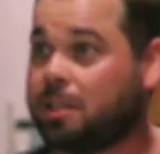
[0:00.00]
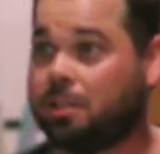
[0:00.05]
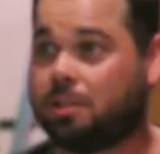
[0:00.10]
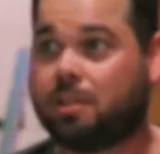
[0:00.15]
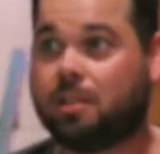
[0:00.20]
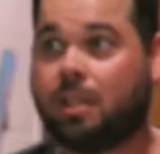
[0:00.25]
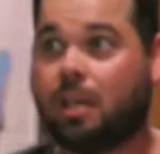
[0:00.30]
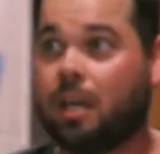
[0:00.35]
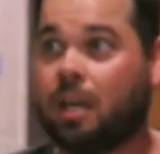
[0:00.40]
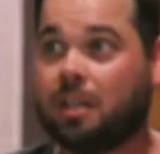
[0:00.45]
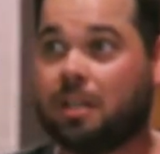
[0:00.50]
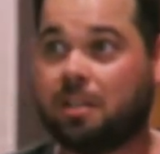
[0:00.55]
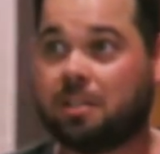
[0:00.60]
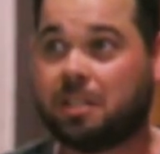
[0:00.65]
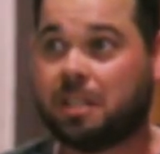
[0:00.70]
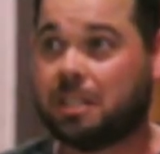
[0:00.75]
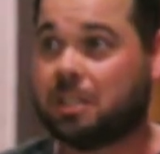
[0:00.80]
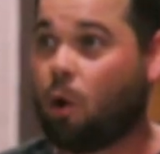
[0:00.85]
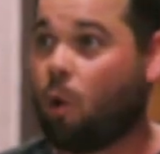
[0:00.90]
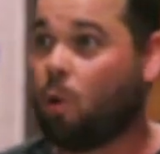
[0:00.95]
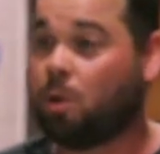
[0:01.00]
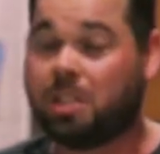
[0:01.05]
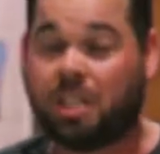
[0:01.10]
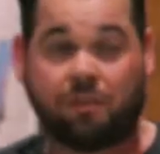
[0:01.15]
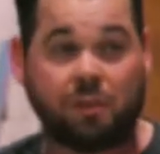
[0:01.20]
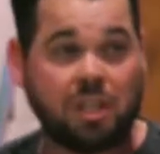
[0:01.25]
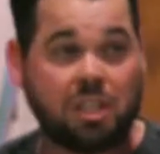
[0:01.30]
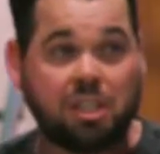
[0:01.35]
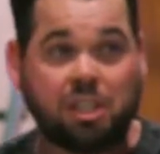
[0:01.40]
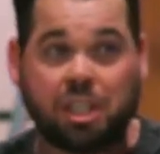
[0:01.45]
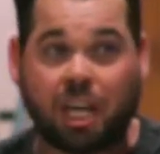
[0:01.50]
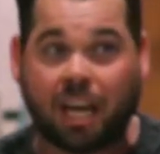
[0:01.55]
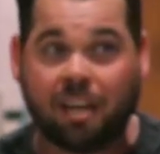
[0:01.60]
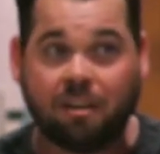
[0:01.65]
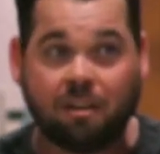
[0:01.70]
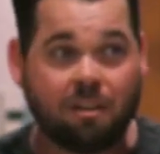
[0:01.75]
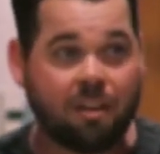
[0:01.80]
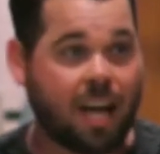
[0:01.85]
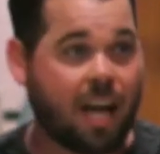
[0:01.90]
There's this whole different gender